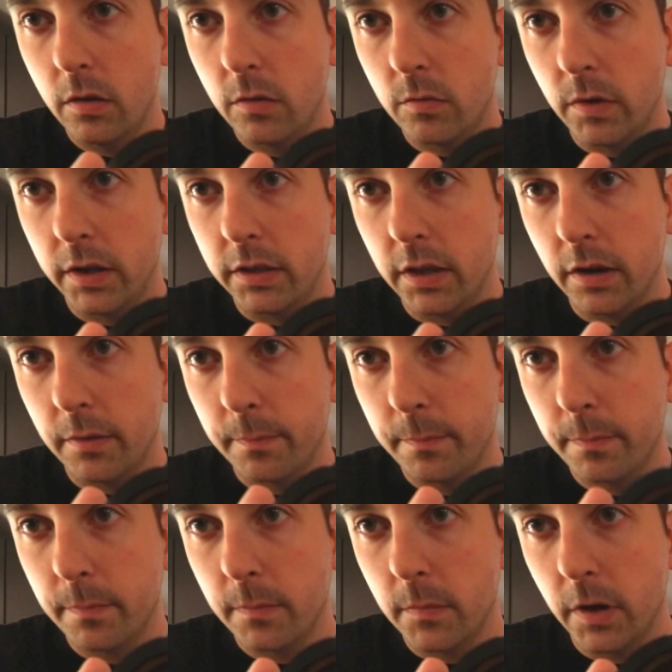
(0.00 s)
right there.
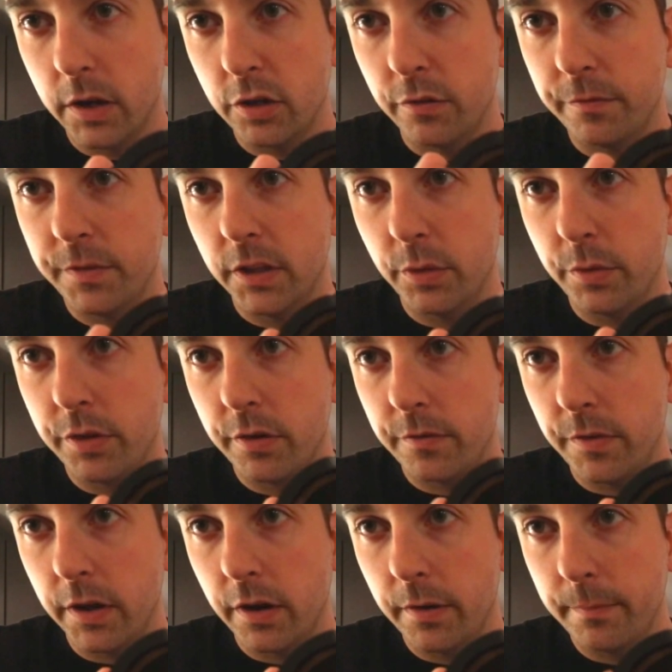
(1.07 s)
All right, you'll feel it with your
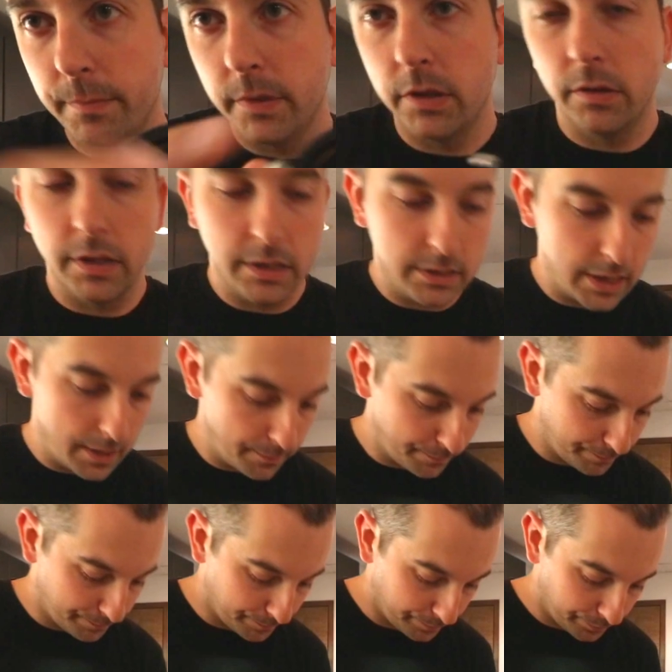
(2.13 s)
finger, little indent.
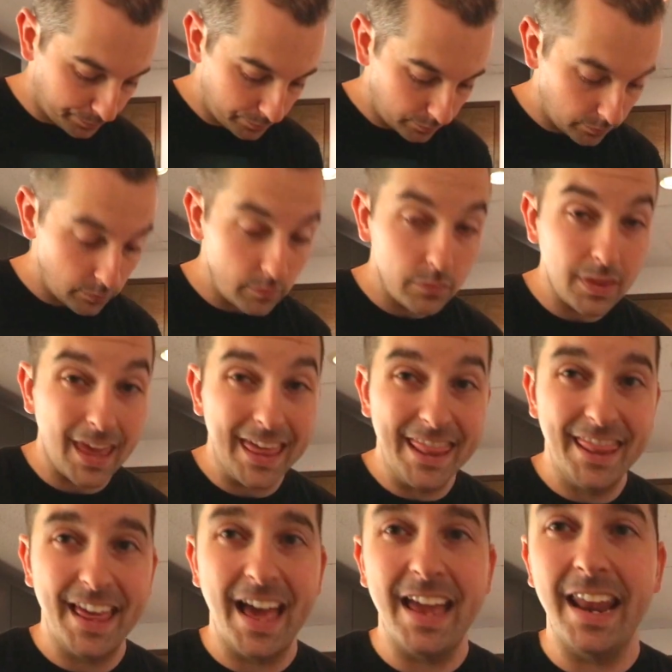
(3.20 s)

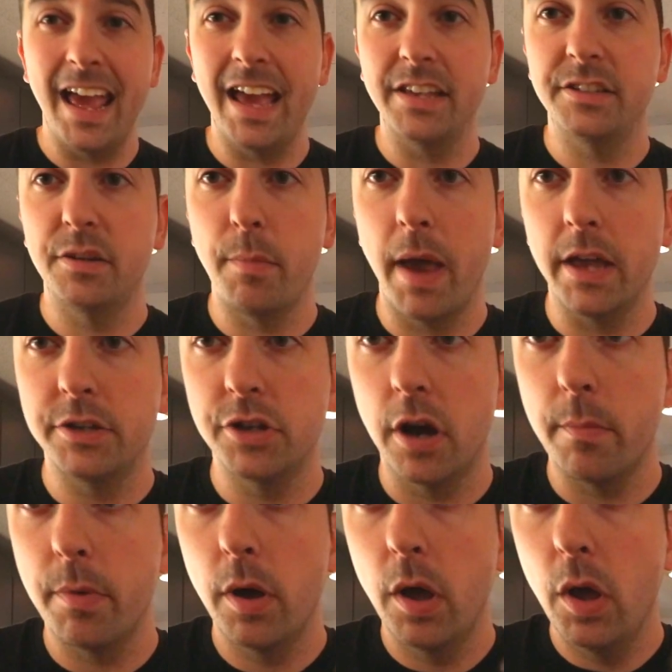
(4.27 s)
That has to match
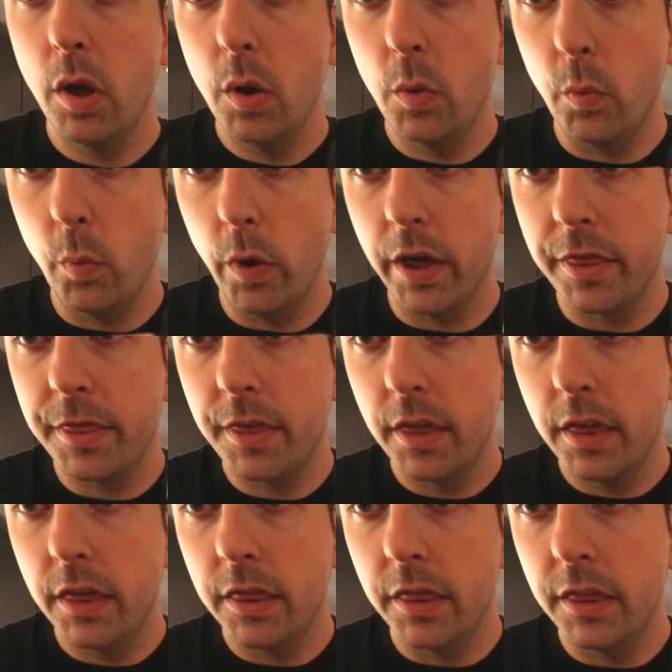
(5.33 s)
up with
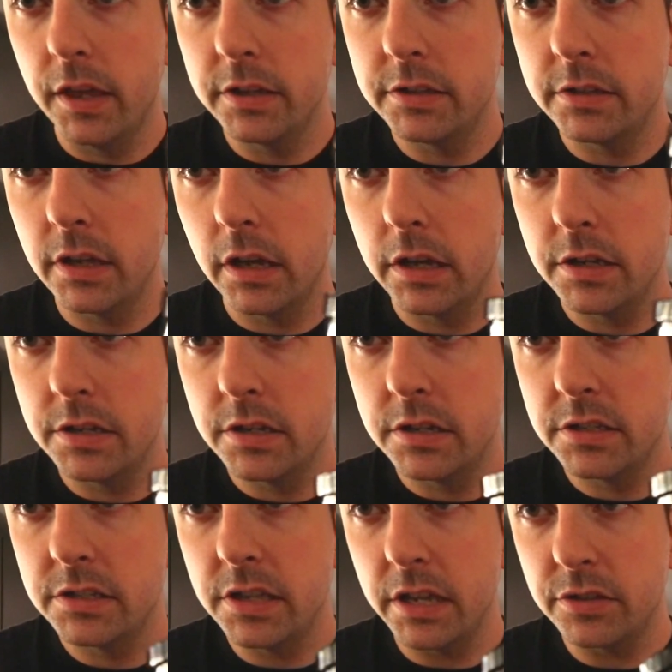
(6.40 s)
this
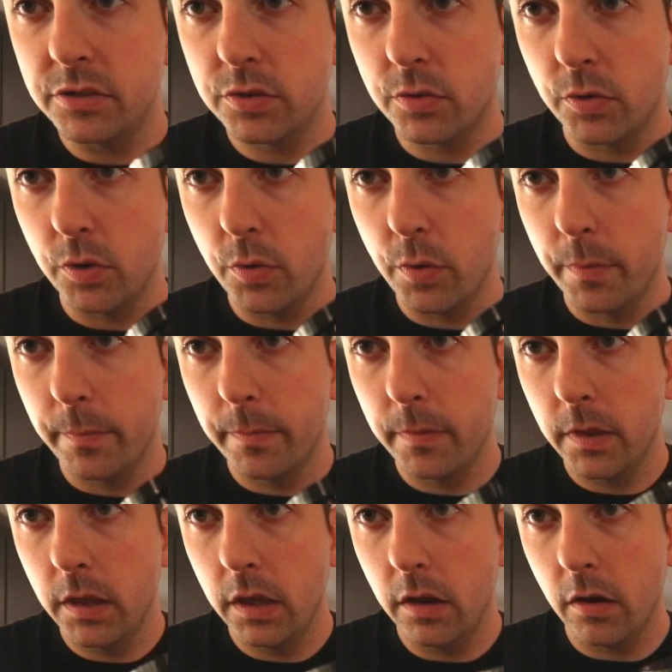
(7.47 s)
set screw
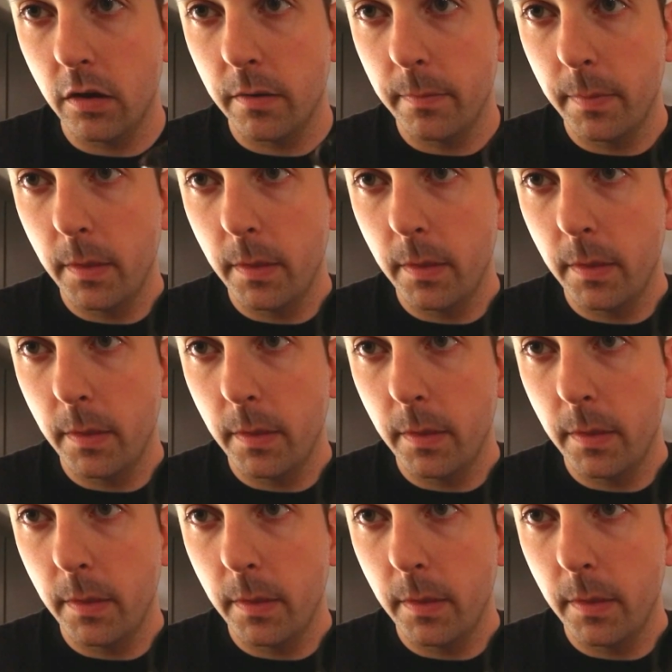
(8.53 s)
here.